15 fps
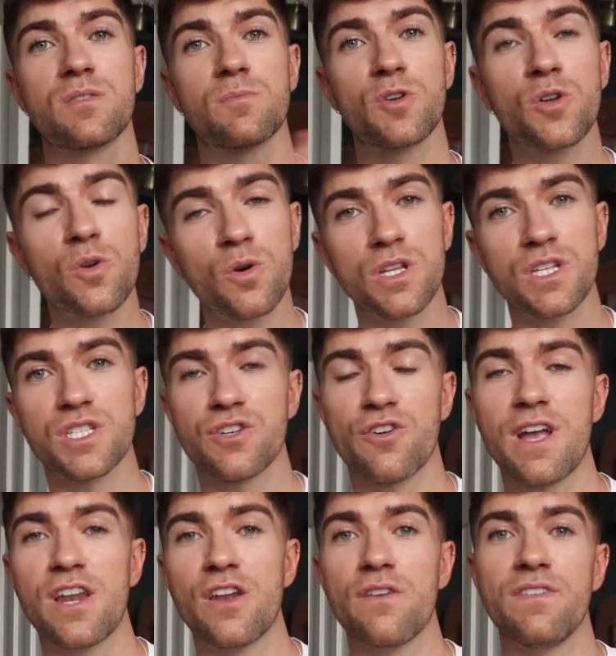So I'm gonna go to the
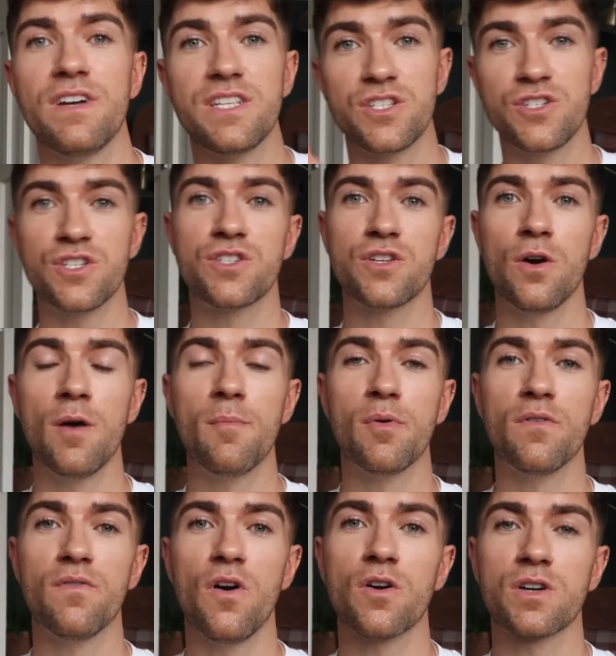screening of it. It's just
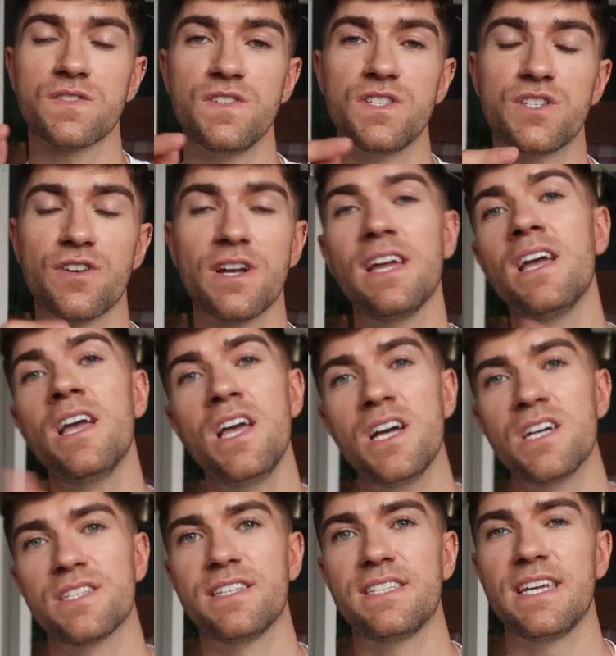above Oxford Street.
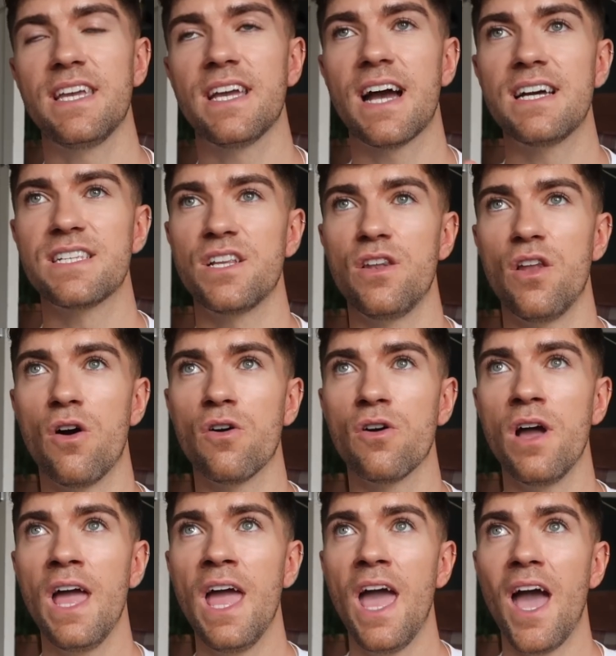So I'll take you guys
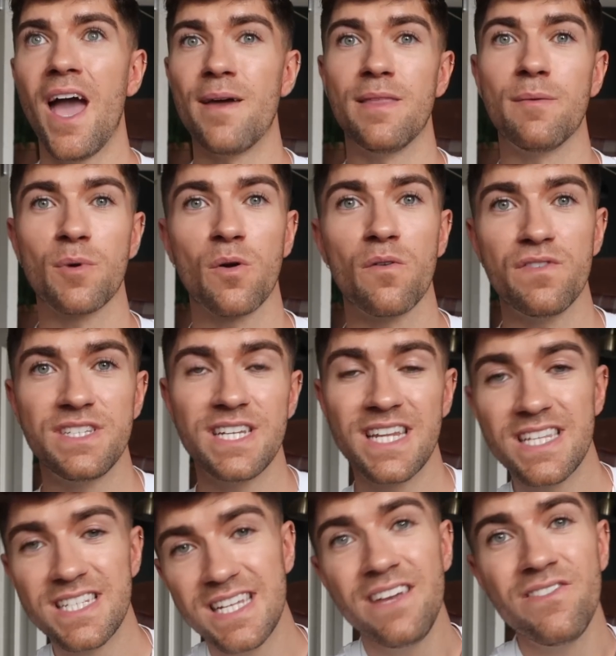along, and then we're going for dinner
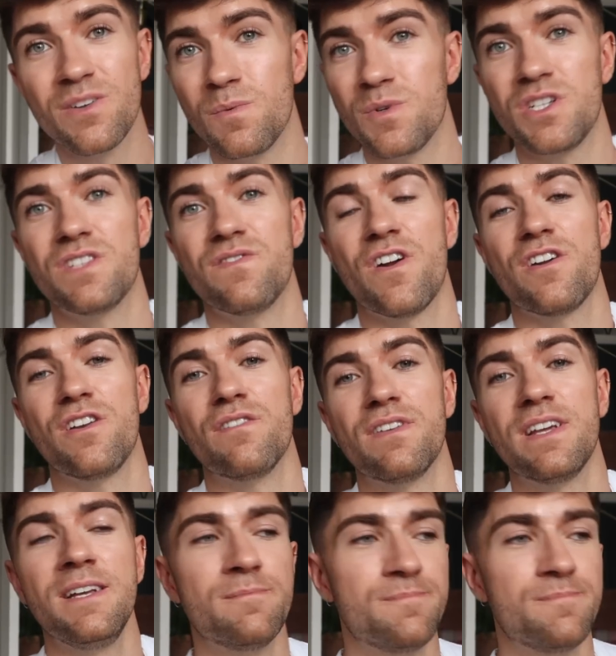this evening, which is very lovely.